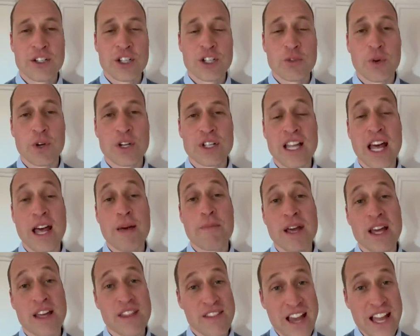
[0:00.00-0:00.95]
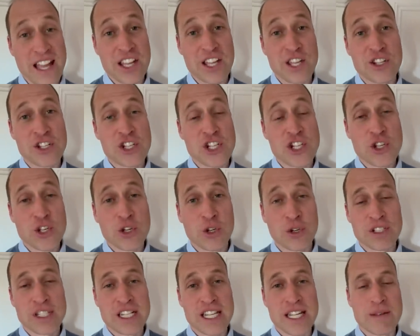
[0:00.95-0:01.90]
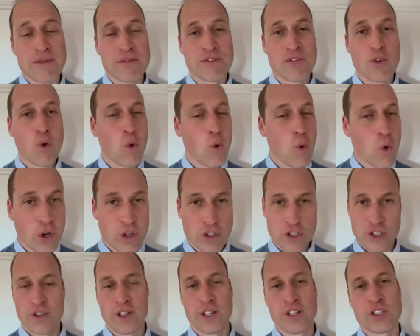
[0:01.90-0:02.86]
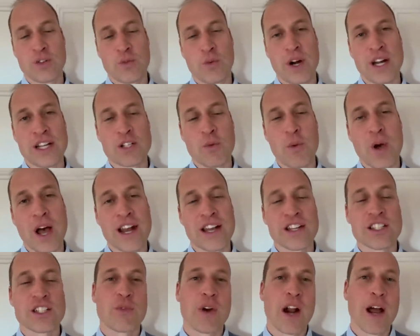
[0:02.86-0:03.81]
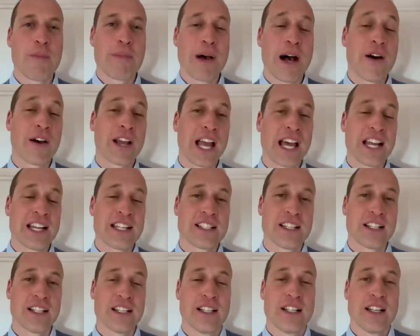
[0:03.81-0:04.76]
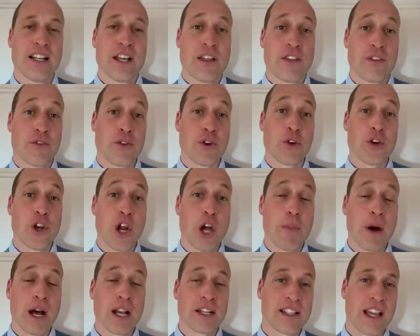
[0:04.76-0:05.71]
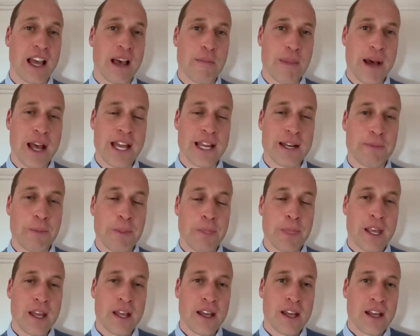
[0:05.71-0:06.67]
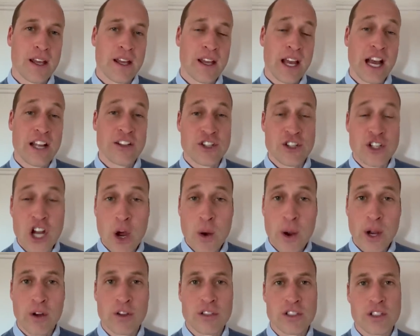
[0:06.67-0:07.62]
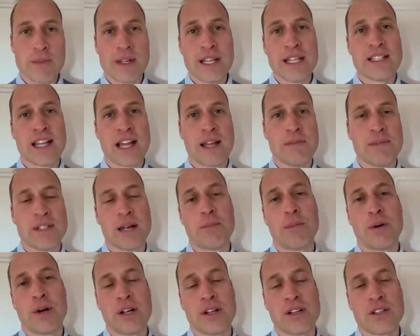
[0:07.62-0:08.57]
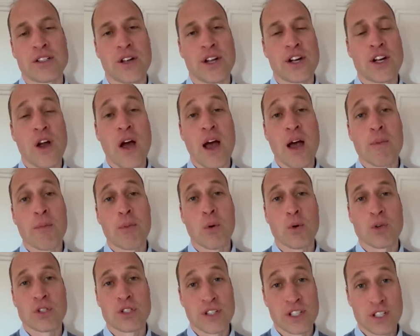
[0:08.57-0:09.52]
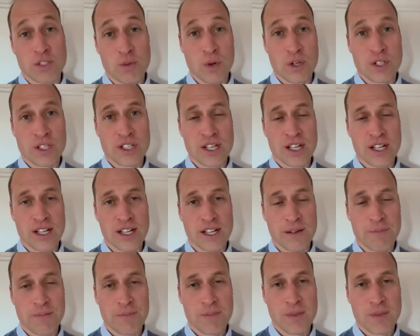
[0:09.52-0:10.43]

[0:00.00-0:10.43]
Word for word: just want to say a big thank you to you and your team for all you're doing to raise awareness around bowel cancer through your No Butts campaign. As you know, I got to meet Dame Deborah, so I know how important this was to her.